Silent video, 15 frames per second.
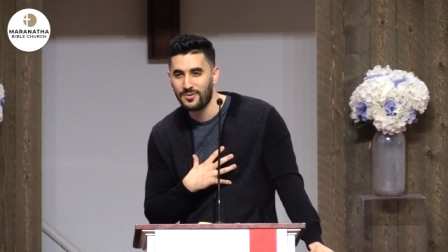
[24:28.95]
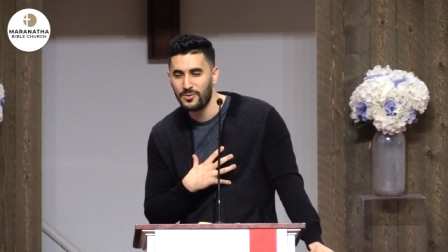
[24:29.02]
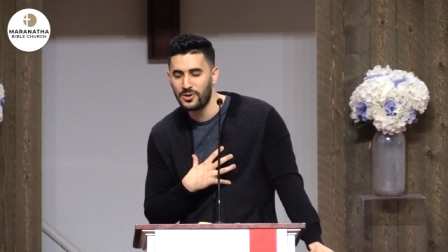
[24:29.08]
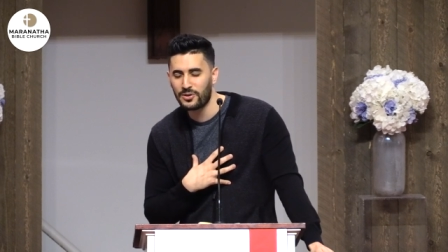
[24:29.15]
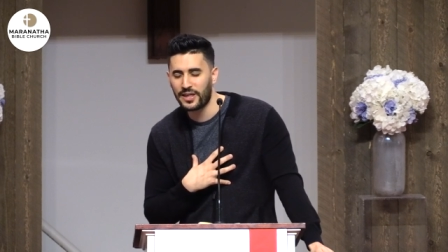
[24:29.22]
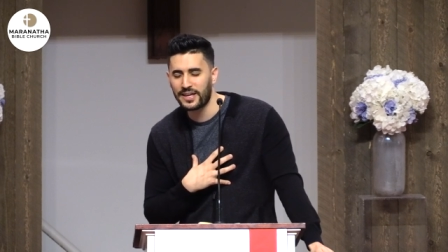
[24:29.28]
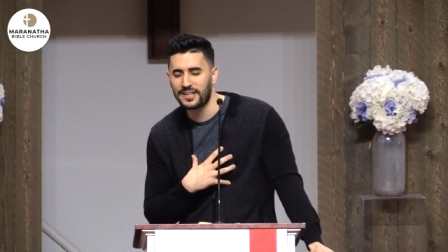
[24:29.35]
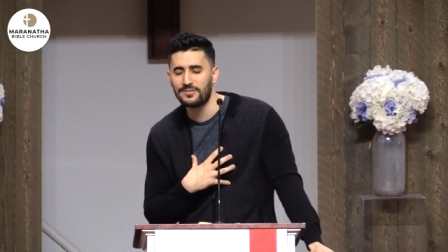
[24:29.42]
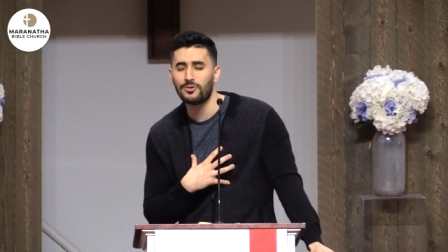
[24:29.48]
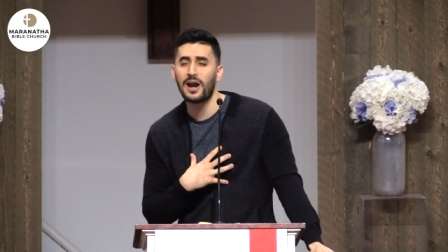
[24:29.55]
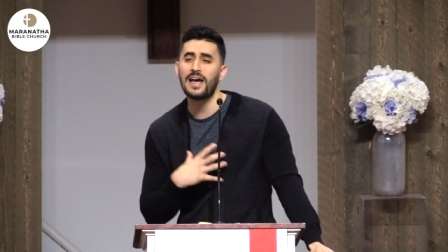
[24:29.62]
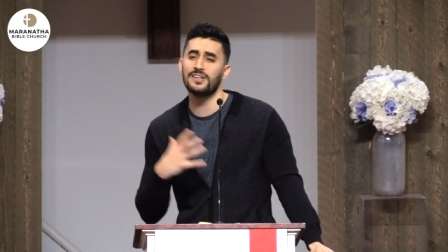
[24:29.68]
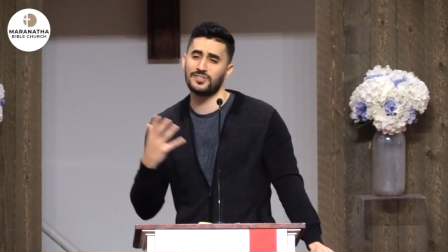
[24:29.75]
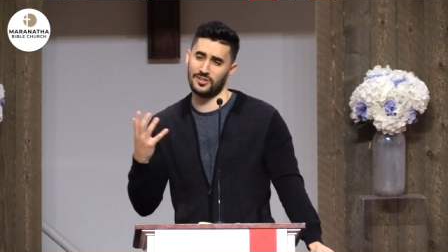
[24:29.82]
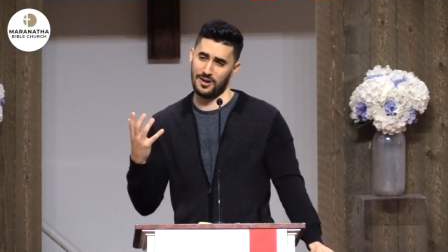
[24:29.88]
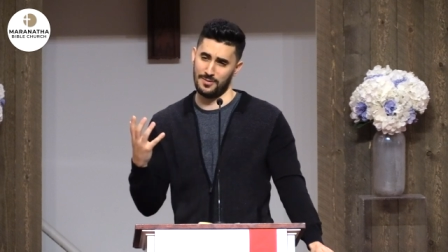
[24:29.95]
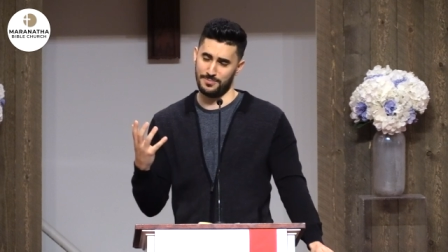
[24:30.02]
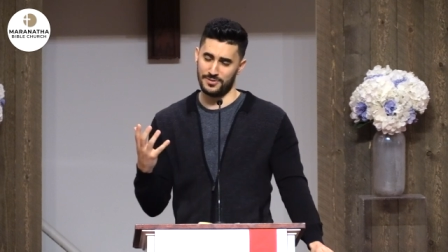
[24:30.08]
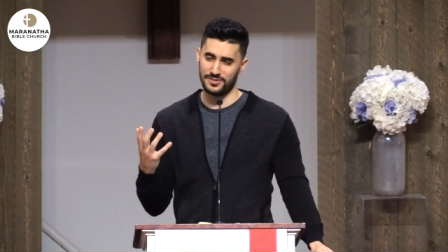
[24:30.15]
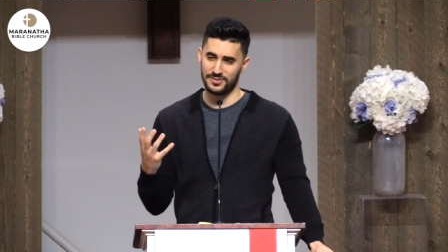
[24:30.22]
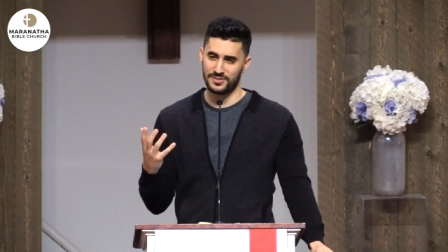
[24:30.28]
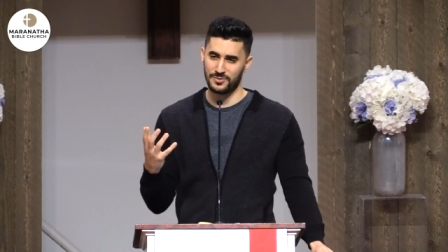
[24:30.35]
We are like
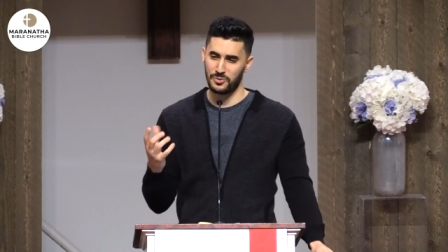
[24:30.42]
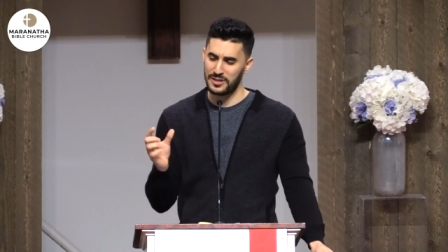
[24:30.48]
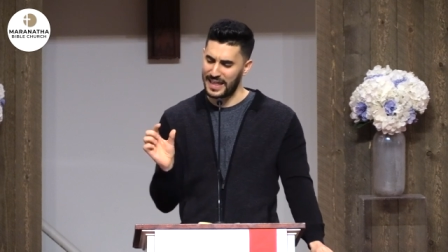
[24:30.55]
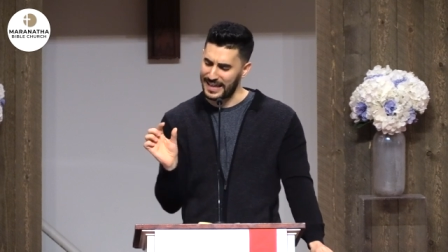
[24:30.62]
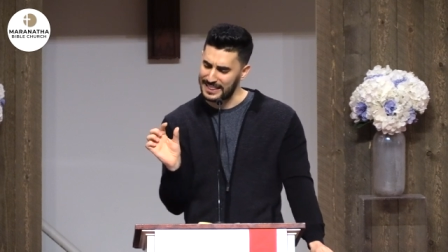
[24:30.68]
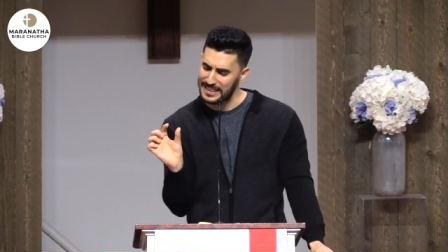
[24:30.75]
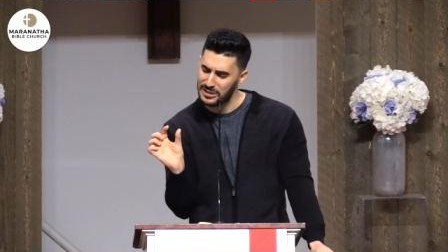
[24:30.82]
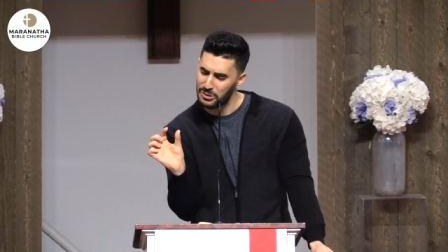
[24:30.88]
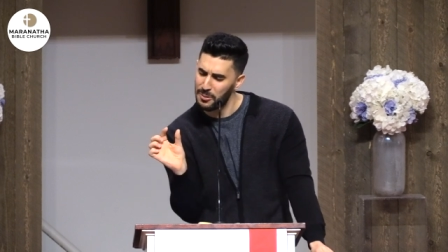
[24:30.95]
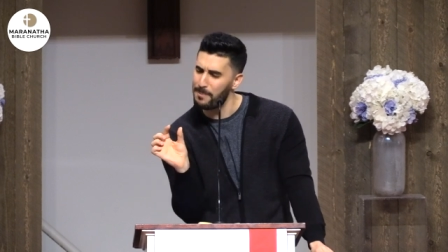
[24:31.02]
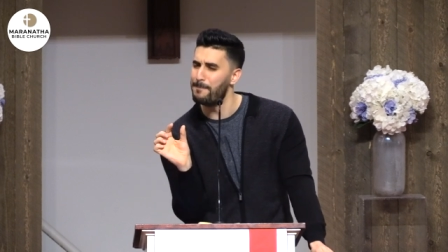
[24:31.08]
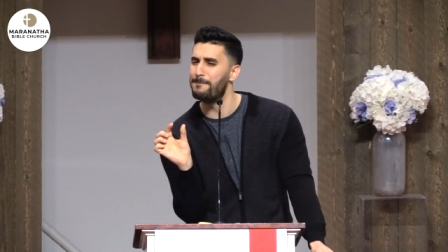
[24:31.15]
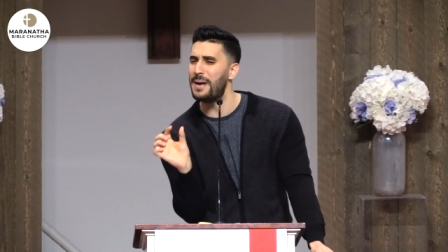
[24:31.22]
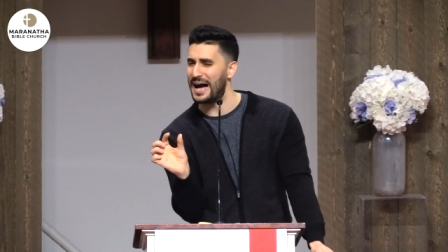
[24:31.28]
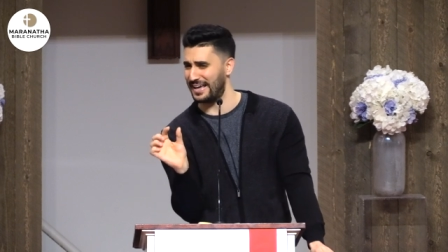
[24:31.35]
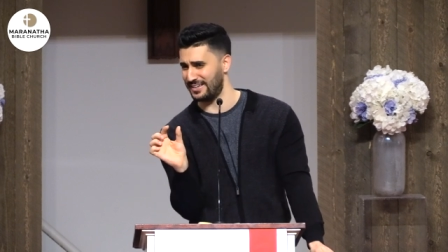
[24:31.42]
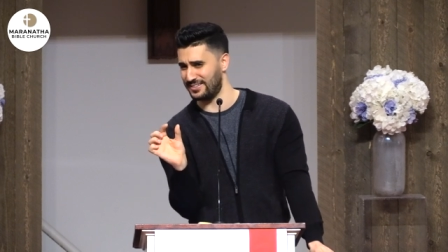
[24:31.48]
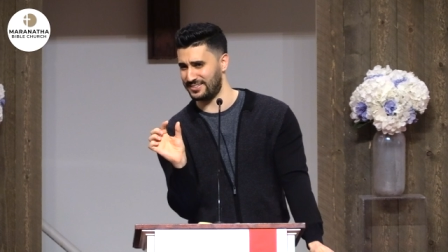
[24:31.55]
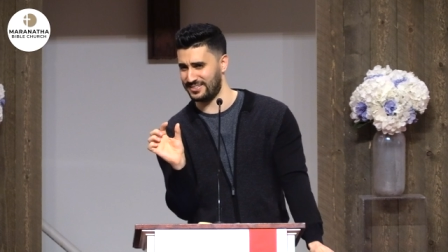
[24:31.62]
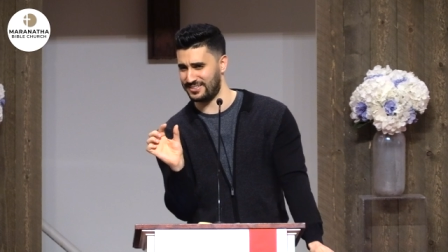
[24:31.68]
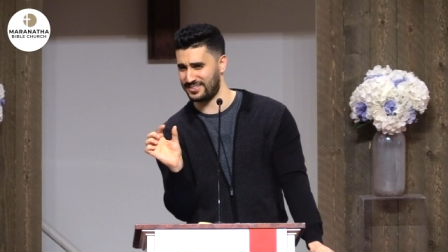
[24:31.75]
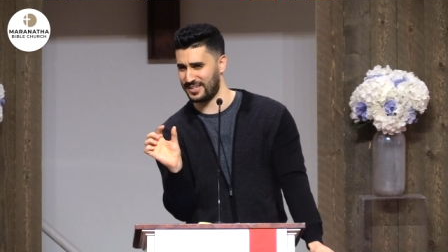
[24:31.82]
grasshoppers. We're like little
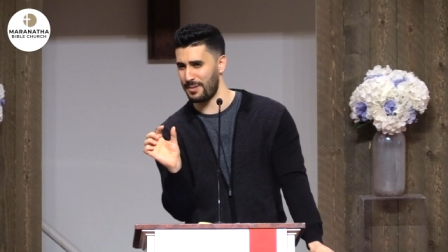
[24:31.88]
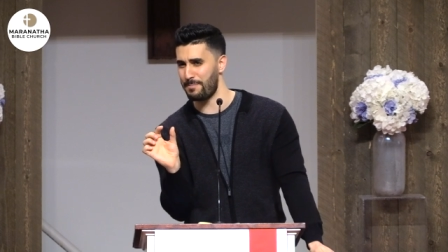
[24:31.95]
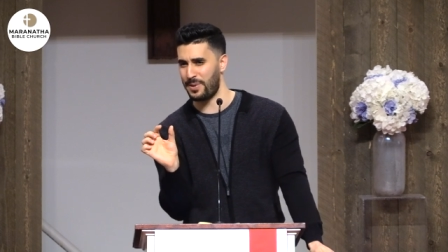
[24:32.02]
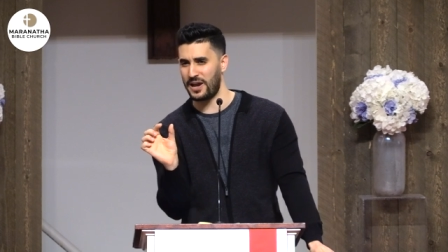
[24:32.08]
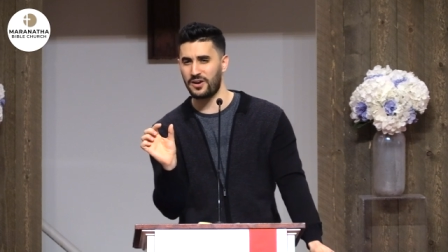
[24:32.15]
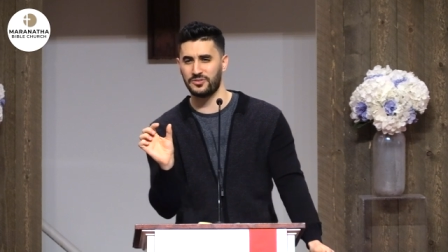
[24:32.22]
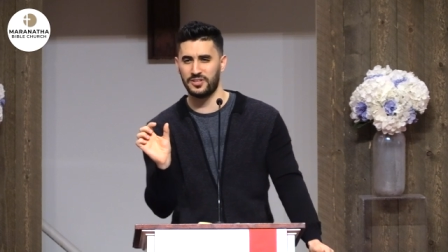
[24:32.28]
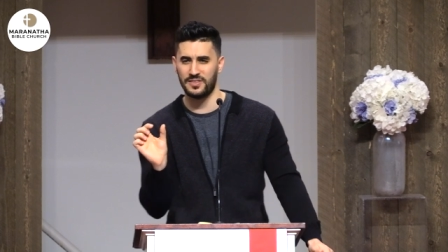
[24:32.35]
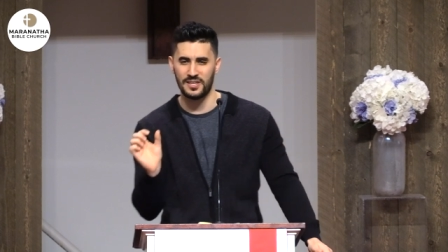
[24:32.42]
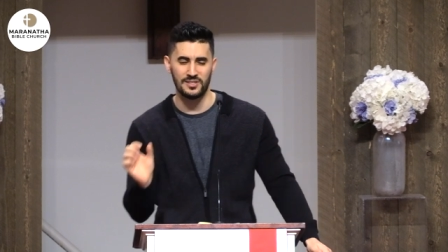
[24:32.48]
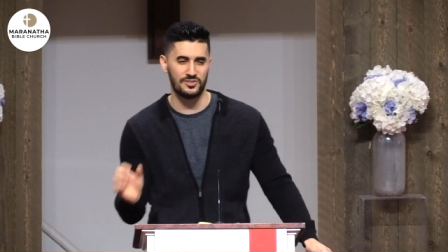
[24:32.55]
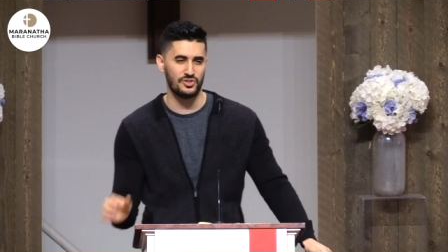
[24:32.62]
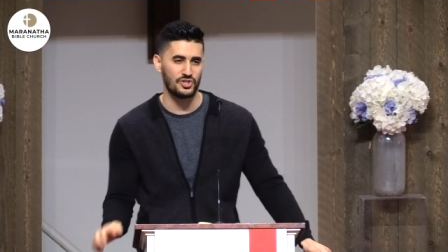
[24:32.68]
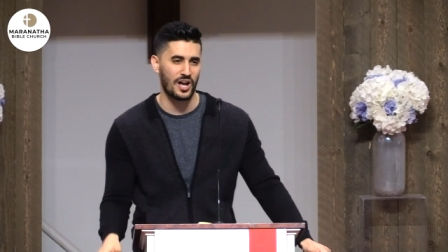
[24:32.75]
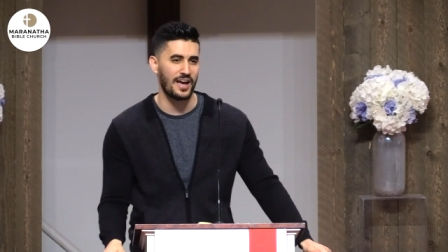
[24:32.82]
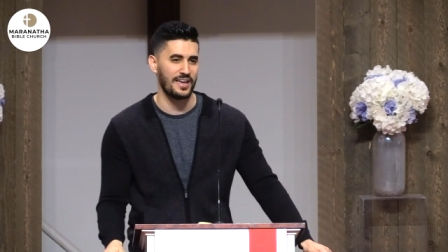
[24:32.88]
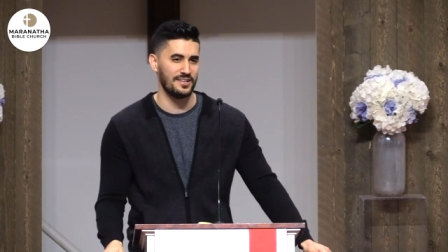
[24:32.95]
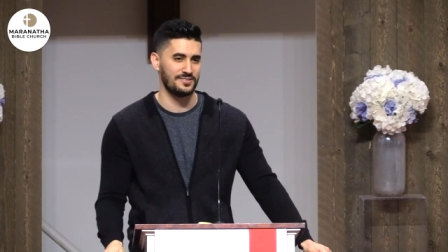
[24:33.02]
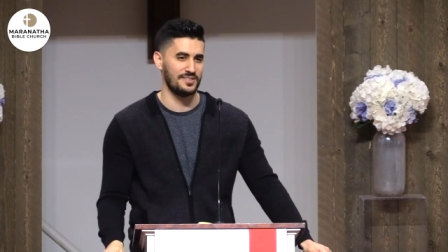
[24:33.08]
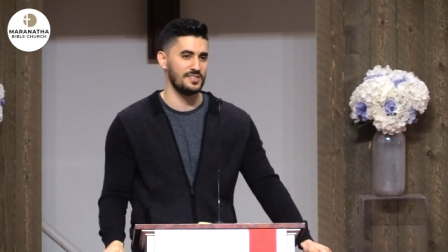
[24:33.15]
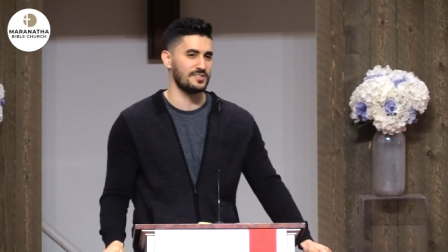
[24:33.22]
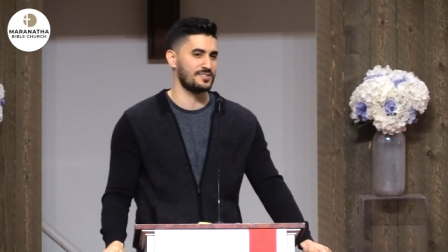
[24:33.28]
bugs compared to these
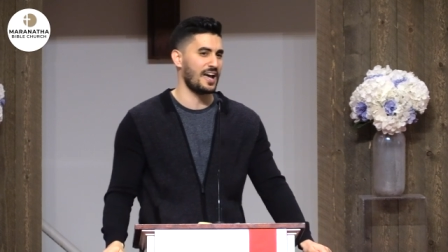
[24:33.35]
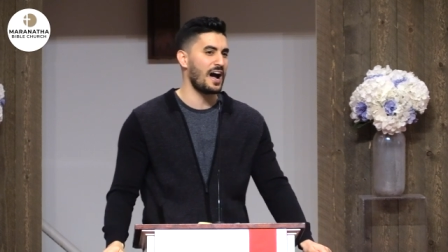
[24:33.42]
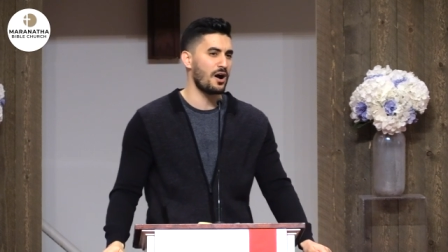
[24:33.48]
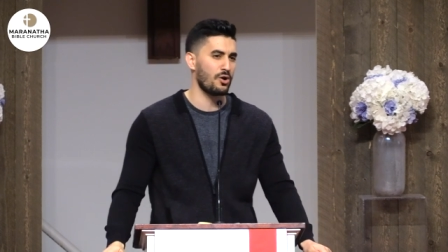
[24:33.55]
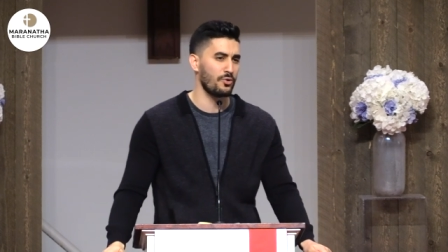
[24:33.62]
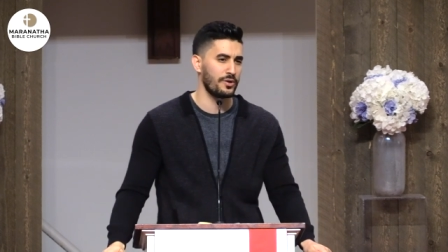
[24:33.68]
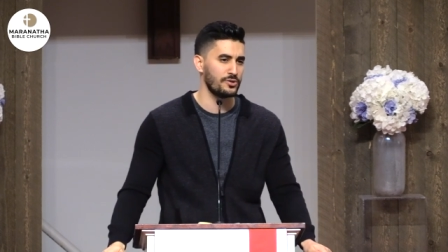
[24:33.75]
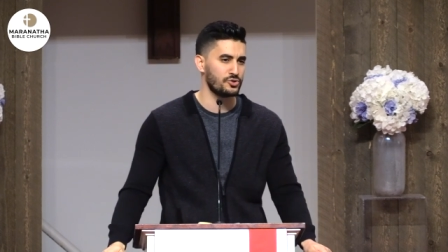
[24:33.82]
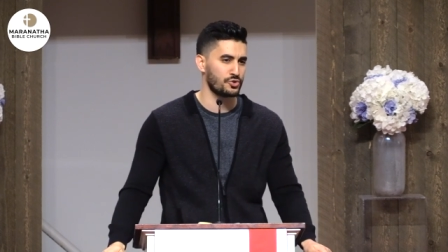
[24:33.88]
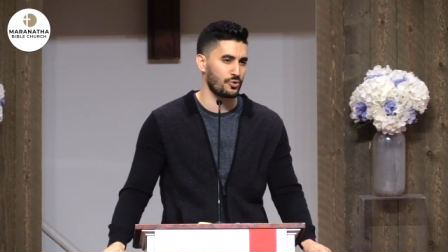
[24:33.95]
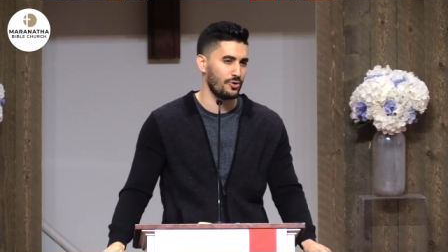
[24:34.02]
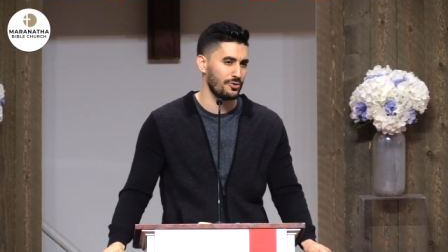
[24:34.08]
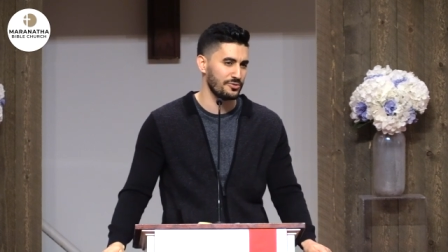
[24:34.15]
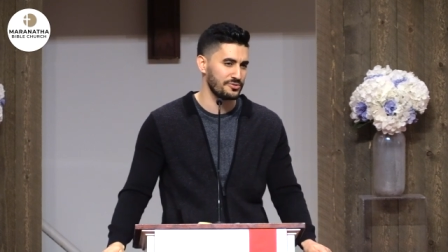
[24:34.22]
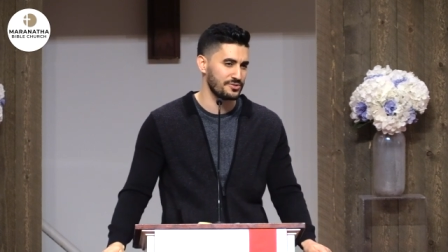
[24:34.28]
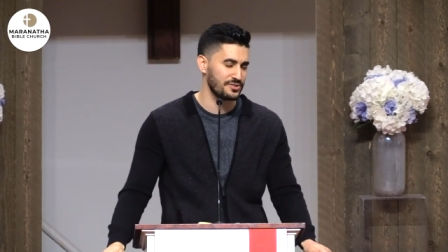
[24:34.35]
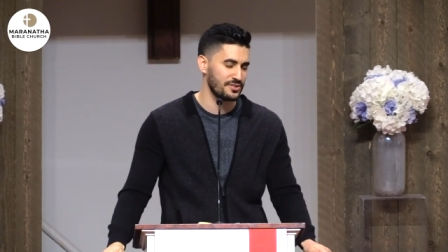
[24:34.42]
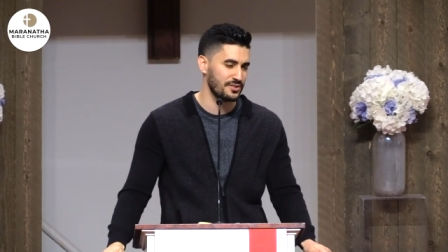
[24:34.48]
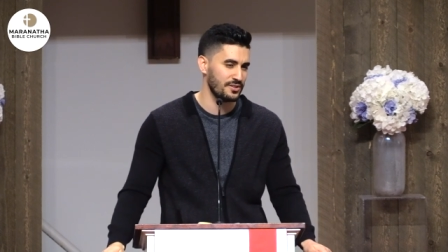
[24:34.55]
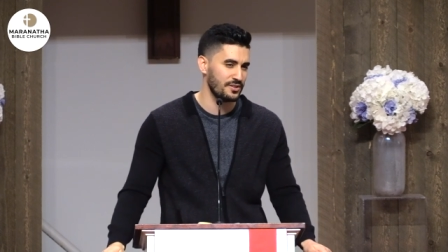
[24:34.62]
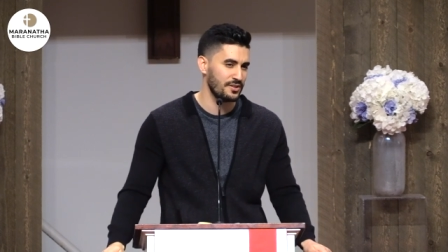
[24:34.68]
giants, these towering trolls.